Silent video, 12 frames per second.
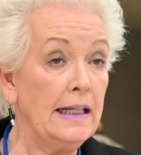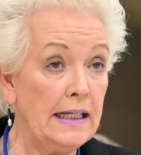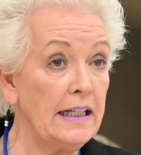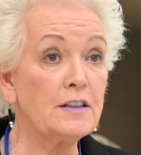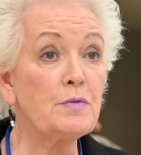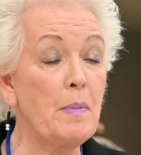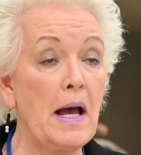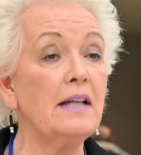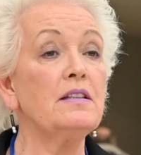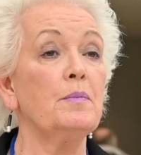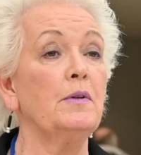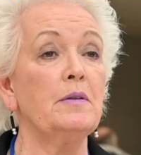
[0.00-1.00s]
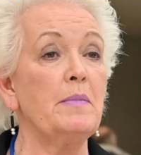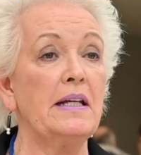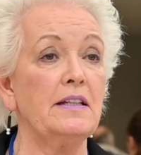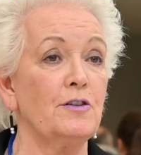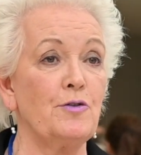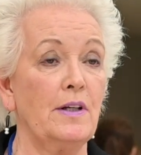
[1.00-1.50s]
It's possible to make
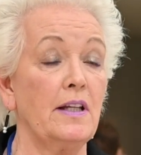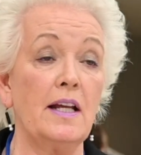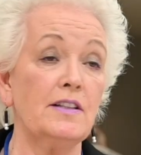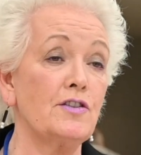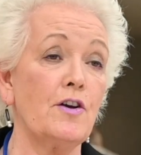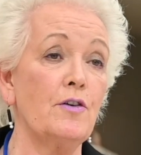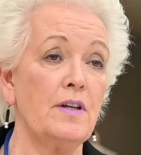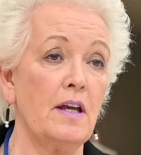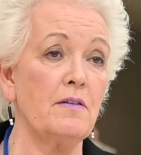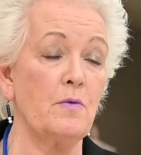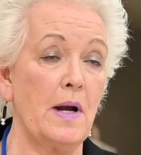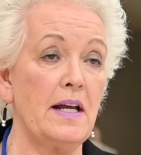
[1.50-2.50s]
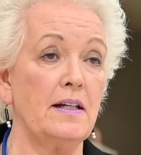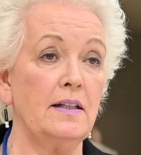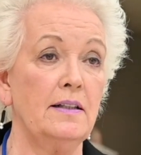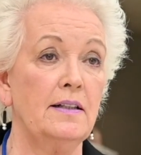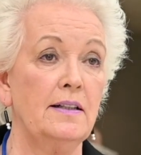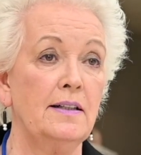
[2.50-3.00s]
the trend lines go the other way,
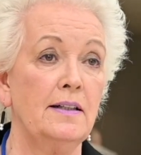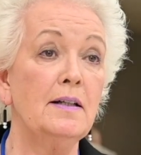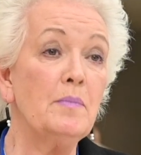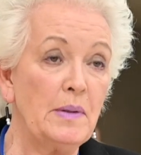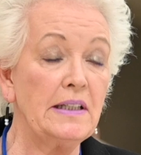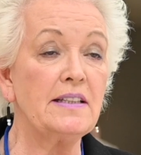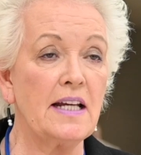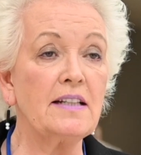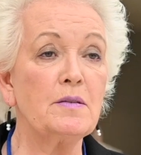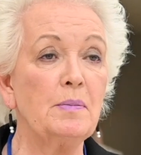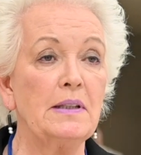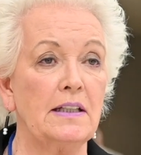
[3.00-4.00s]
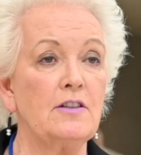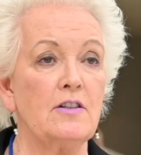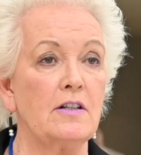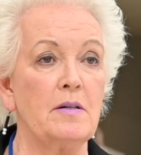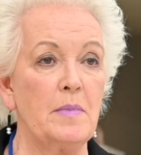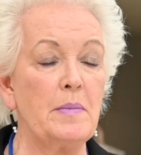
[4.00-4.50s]
but it takes political
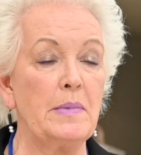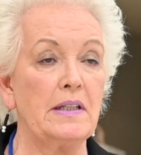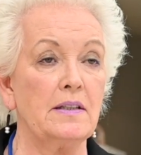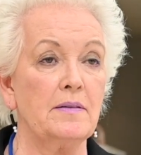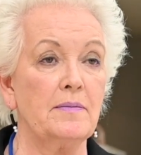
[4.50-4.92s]
commitment.